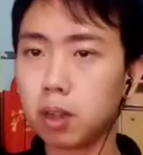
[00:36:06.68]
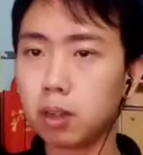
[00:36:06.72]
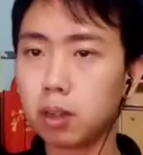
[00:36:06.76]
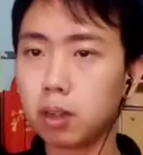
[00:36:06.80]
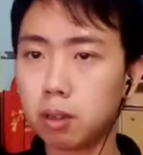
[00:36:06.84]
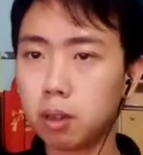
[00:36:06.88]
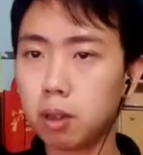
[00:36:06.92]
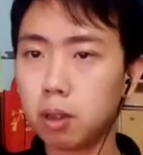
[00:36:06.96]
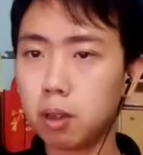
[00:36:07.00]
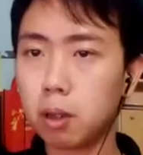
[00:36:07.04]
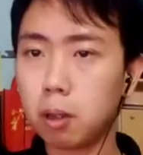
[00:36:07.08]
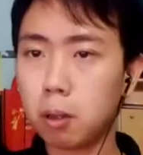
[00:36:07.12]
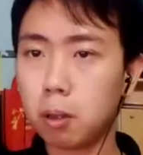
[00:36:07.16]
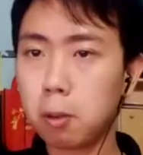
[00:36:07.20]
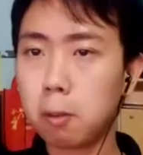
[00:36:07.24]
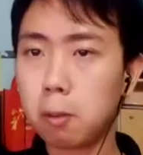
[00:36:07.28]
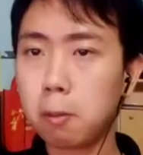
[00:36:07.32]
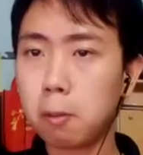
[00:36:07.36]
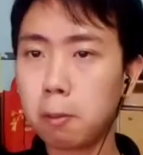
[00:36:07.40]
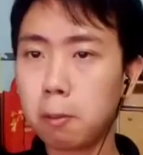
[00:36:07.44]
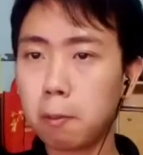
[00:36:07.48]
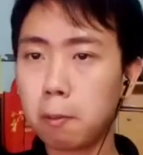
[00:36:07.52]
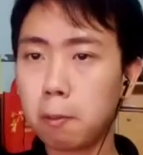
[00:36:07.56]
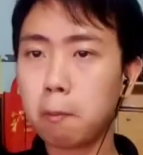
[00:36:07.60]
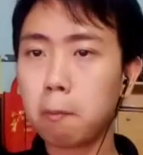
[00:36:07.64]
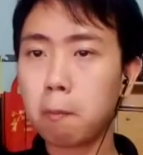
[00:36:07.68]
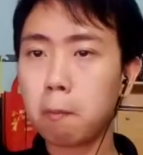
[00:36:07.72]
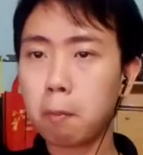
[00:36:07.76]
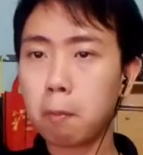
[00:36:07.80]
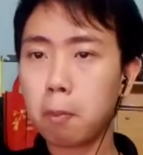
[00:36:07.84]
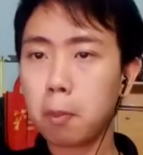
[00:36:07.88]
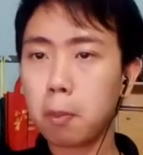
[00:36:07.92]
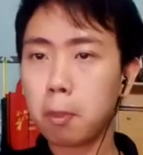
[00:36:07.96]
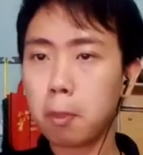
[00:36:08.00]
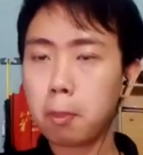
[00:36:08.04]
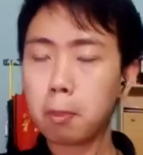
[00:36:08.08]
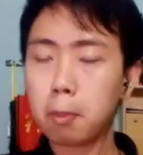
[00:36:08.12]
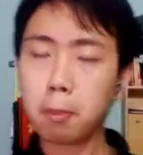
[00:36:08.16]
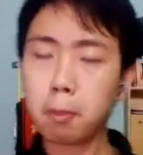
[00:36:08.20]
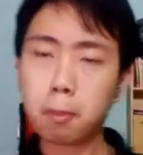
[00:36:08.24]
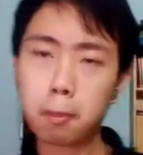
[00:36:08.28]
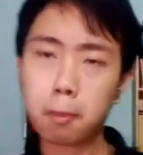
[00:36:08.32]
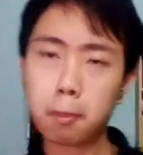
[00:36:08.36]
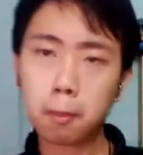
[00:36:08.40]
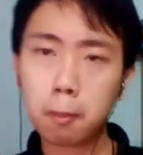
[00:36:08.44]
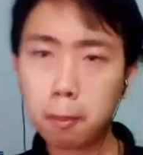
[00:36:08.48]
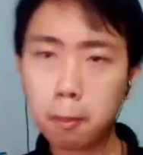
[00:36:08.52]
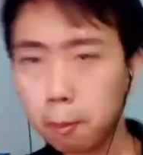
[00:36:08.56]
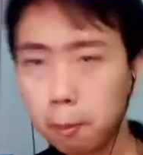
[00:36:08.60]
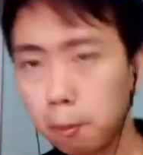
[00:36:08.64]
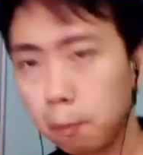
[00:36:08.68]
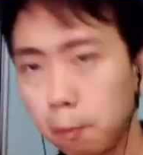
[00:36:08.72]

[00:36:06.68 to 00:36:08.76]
Means this is what the